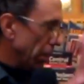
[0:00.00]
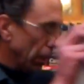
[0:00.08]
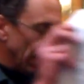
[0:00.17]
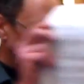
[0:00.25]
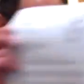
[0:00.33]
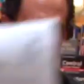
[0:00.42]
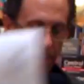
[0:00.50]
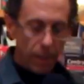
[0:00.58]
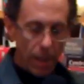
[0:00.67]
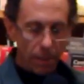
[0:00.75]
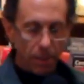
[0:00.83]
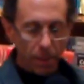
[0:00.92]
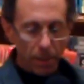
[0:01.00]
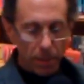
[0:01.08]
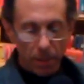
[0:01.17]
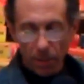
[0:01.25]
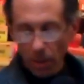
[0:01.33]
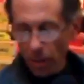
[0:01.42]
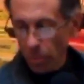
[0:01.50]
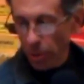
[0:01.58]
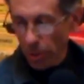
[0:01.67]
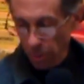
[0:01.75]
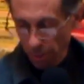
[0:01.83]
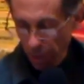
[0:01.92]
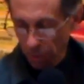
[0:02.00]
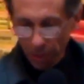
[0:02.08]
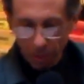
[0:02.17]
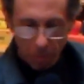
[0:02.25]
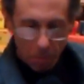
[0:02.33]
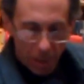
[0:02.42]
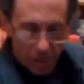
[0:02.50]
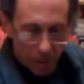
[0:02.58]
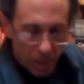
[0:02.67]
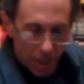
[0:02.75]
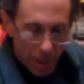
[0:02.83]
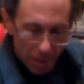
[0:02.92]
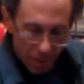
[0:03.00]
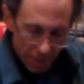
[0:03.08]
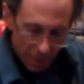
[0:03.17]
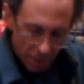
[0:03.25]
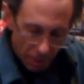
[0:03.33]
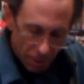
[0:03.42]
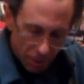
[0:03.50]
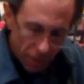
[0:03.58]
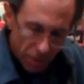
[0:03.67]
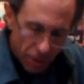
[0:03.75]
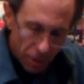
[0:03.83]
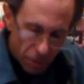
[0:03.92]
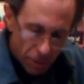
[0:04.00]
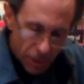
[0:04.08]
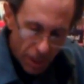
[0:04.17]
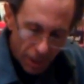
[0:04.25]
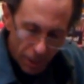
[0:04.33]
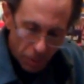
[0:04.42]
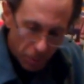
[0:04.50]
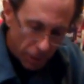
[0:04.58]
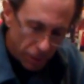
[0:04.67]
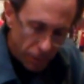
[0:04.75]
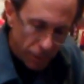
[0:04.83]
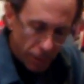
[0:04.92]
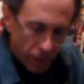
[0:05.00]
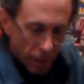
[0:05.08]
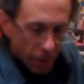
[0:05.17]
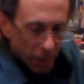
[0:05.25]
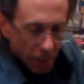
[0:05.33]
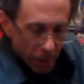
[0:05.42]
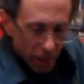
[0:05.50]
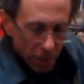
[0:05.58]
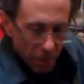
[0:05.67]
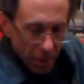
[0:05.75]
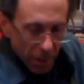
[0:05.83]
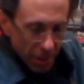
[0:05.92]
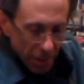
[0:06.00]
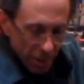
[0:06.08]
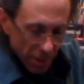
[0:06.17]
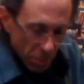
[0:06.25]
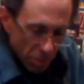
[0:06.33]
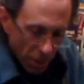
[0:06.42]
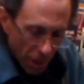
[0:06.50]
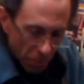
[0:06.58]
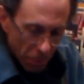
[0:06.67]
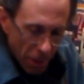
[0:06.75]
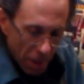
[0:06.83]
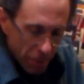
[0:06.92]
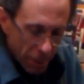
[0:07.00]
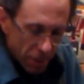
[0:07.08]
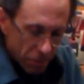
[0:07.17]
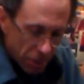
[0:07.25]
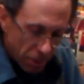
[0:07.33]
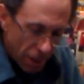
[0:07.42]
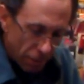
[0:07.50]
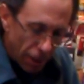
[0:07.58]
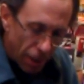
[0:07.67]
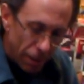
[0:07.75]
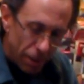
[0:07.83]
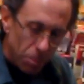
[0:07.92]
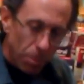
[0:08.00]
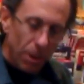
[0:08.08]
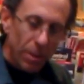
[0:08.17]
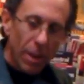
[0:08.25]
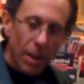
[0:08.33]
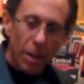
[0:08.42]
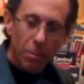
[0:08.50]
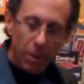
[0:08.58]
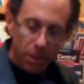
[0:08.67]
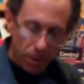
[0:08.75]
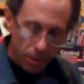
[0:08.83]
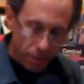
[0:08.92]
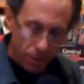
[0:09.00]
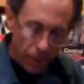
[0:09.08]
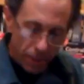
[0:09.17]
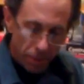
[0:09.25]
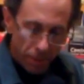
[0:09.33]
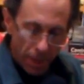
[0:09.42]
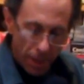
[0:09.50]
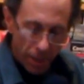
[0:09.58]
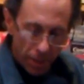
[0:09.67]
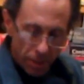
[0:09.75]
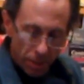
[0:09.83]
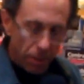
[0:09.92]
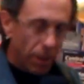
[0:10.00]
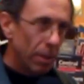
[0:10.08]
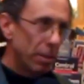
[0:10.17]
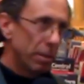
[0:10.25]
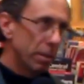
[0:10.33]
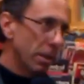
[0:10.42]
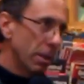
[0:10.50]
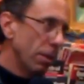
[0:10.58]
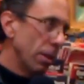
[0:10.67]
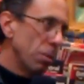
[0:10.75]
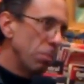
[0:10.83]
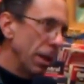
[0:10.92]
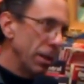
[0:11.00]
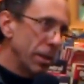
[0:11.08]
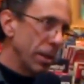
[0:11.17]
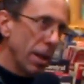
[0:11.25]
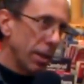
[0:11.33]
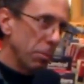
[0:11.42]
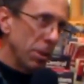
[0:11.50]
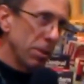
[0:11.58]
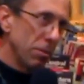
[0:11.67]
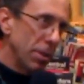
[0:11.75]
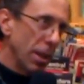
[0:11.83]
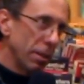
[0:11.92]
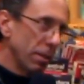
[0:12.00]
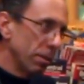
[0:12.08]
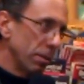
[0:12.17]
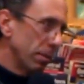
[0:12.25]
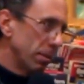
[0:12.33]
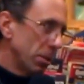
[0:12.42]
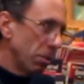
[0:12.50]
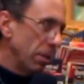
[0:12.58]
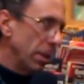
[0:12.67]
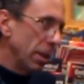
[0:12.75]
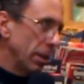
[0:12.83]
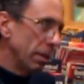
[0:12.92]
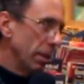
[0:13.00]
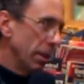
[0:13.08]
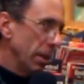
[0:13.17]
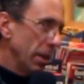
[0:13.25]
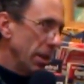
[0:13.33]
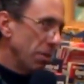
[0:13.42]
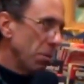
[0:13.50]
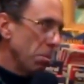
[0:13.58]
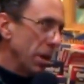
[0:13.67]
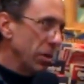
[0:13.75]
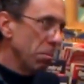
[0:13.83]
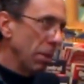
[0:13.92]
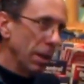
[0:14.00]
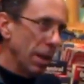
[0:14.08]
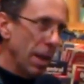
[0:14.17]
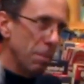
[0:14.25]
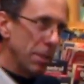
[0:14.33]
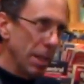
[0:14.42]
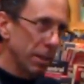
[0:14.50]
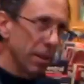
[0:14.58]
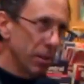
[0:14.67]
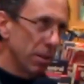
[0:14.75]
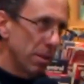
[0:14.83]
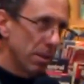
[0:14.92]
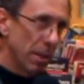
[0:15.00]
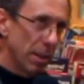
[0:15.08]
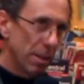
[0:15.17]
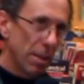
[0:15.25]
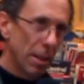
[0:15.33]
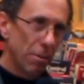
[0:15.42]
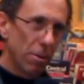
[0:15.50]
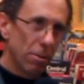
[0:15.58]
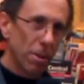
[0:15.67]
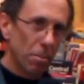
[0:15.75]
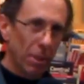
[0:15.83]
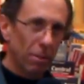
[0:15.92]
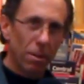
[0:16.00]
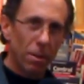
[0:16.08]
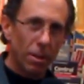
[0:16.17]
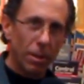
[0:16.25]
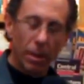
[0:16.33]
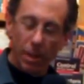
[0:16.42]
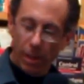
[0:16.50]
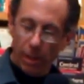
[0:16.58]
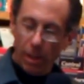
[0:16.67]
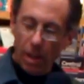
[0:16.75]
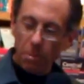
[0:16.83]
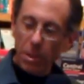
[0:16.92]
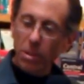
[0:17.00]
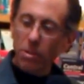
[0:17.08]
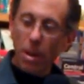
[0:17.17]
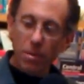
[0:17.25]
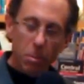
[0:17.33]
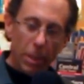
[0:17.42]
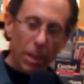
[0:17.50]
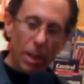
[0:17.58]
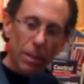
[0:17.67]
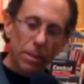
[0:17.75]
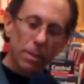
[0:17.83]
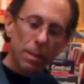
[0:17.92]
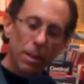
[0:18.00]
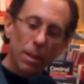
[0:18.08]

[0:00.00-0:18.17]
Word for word: the link that had this, and it's all supposed to be public information. They sent along this huge document. You know, and, and this is a problem. How many of you have a lot of spare time in your in your day to read, you know, hundred-page documents of technical screening information by lab technicians and decide if there's something wrong? I mean, this drives me nuts.